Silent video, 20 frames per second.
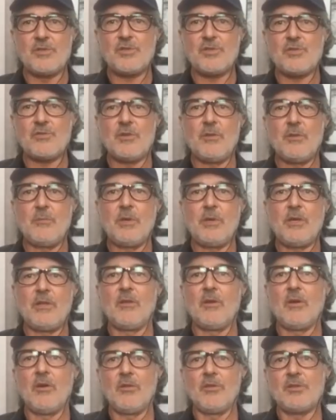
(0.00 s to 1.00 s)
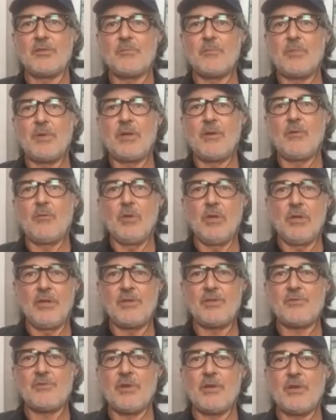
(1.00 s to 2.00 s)
streaming and all this being
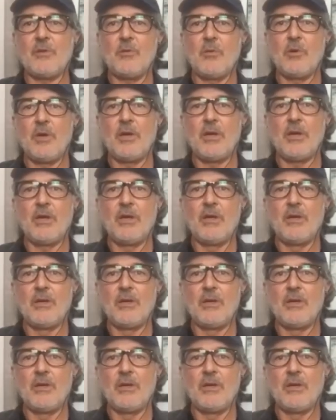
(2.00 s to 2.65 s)
released right away.